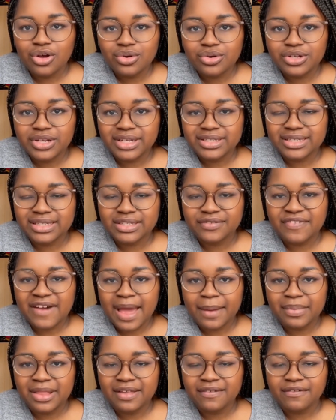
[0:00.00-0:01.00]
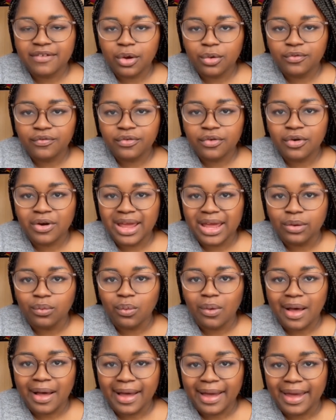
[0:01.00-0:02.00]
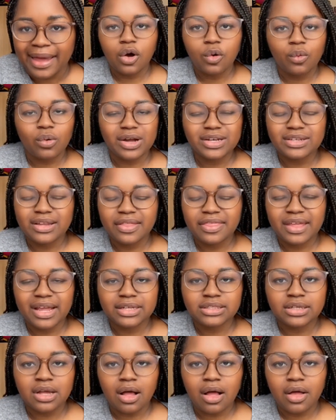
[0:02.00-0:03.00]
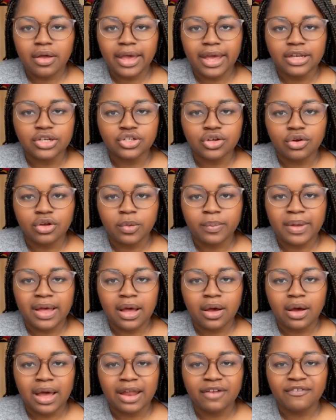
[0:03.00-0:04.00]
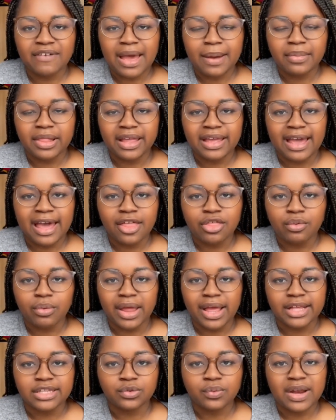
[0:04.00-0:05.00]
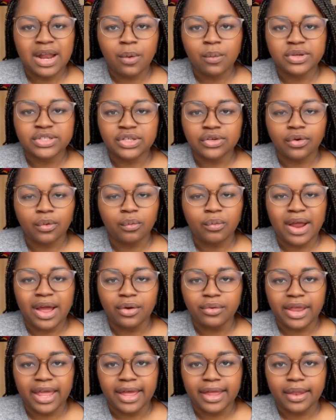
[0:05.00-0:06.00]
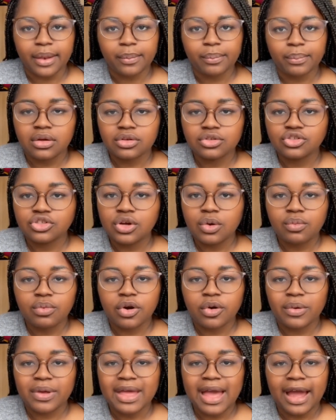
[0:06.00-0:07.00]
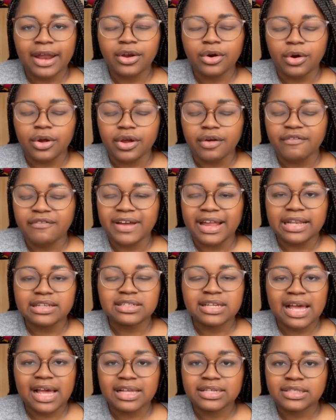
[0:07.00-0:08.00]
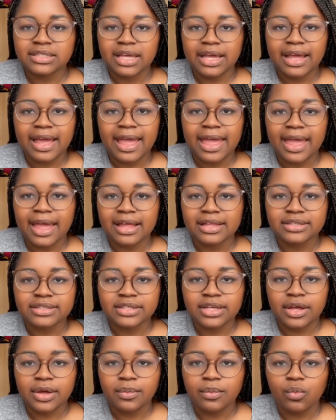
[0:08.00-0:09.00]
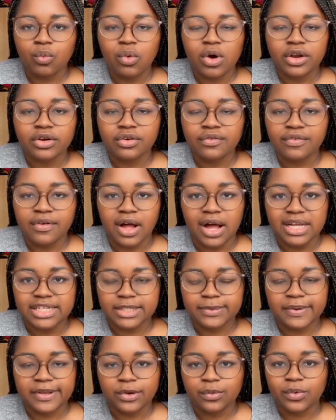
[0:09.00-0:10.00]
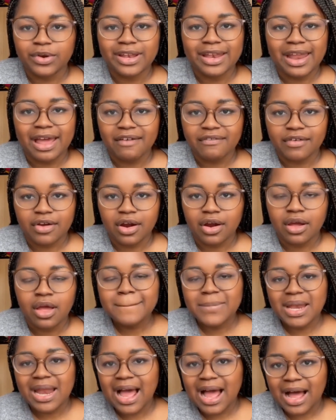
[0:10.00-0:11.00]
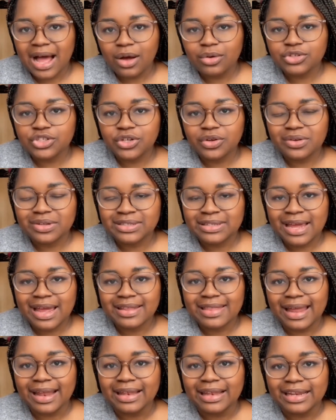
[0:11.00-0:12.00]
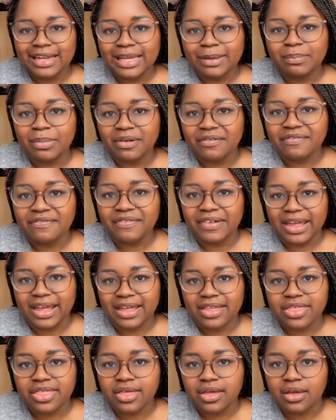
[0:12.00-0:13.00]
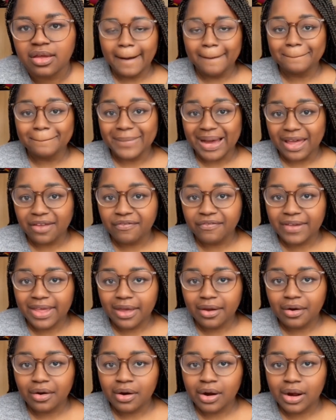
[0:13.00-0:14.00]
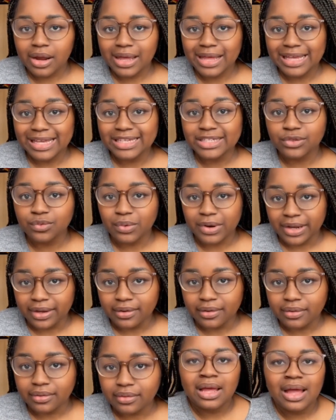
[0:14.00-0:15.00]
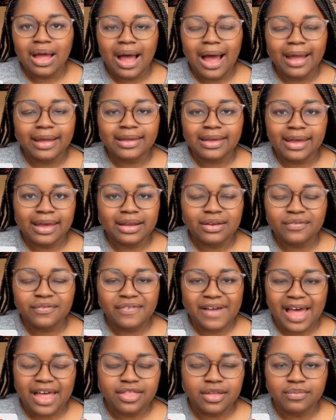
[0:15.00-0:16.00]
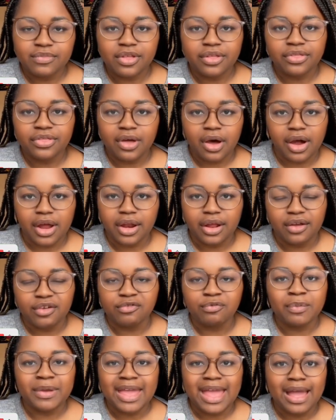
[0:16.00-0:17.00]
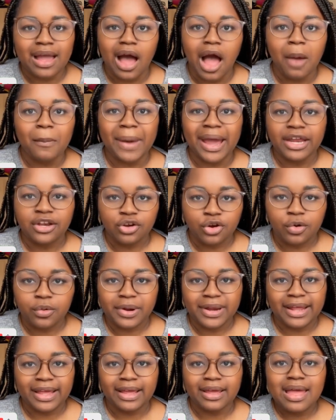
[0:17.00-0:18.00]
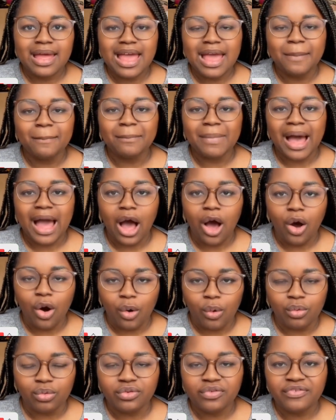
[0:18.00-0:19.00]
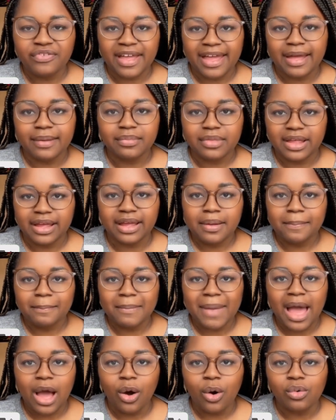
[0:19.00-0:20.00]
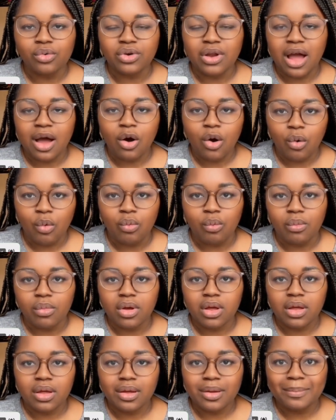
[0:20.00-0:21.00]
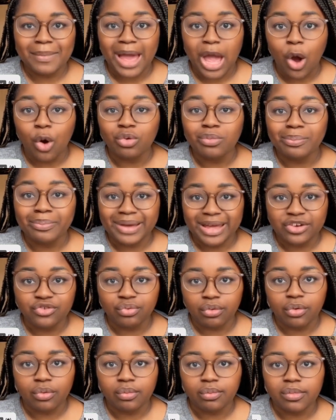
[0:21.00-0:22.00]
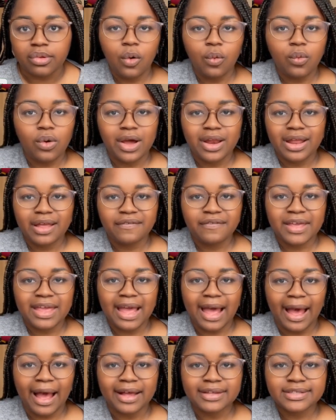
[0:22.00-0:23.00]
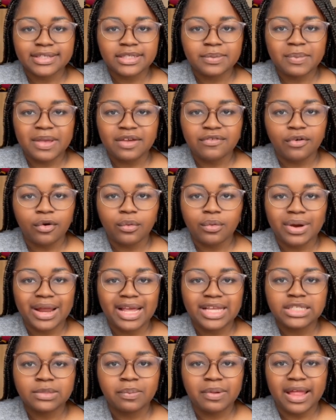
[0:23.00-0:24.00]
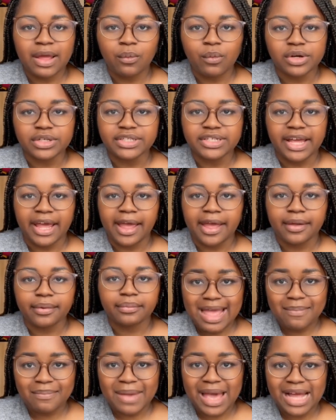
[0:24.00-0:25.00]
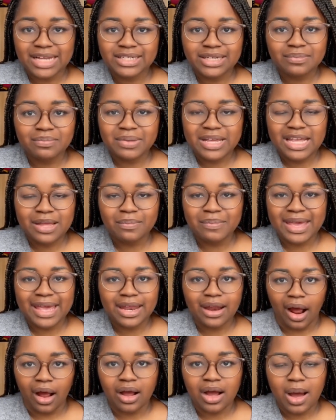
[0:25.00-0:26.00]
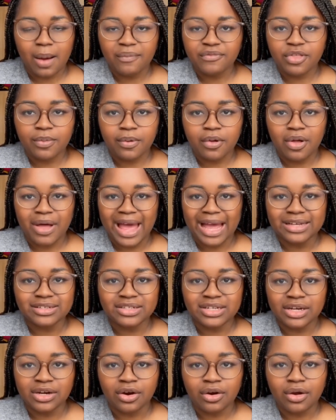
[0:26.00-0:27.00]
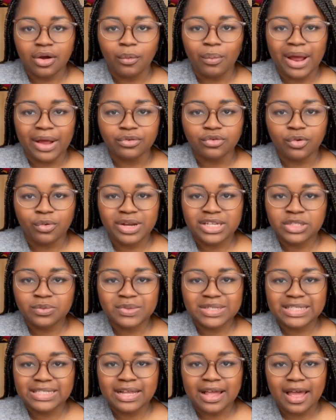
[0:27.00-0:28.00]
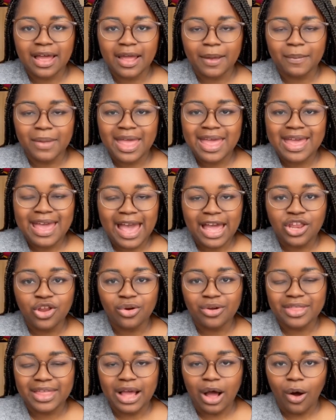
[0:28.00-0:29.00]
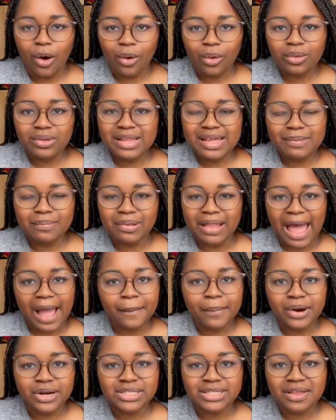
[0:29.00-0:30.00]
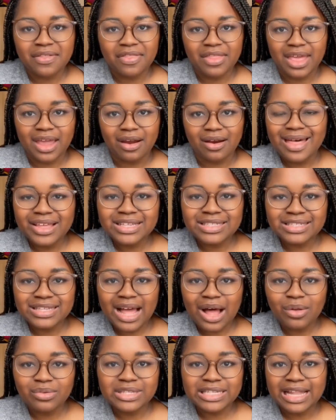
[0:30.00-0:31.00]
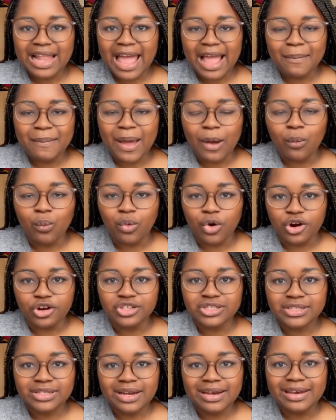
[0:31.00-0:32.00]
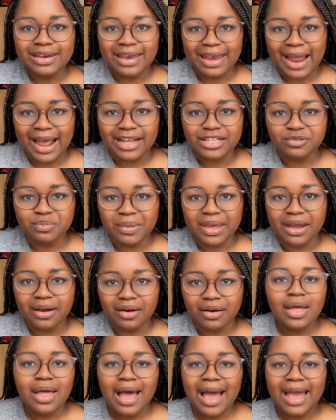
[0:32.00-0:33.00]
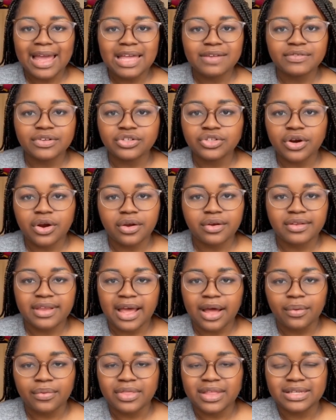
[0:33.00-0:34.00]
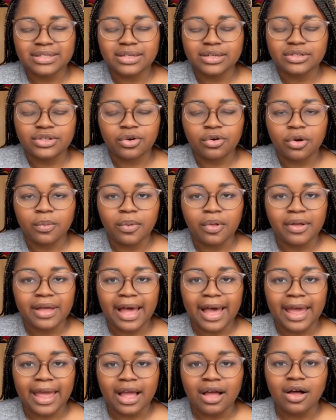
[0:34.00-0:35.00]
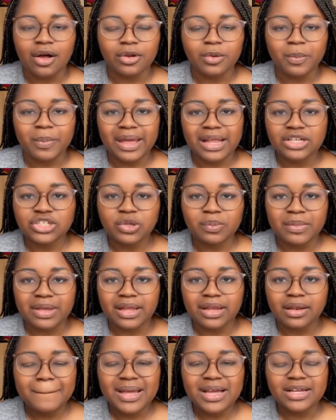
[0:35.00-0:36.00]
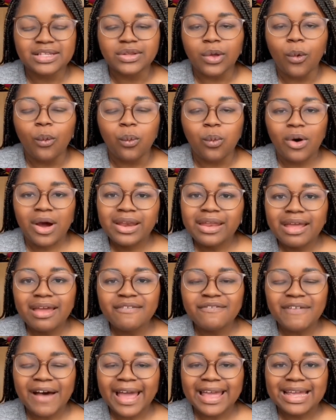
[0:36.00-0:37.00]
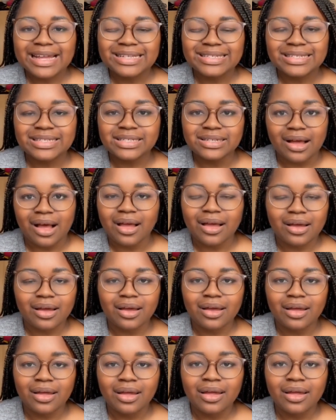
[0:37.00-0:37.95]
Who does his family vote for and why? What did they talk and joke about at family gatherings when I wasn't around yet? Don't worry, I know your fantastic, handsome, wonderful husband would never. But how do you take that leap of faith? My fear is real. I can't fathom the thought of being a minority in my own family, my own home, my own bedroom? What if he asks me for race play one day? Imagine being made uncomfortable at dinner around Christmas time and you're the only black person there. This sounds like my worst nightmare. I even turned down this adorable guy called Benjamin because what if I get stuck?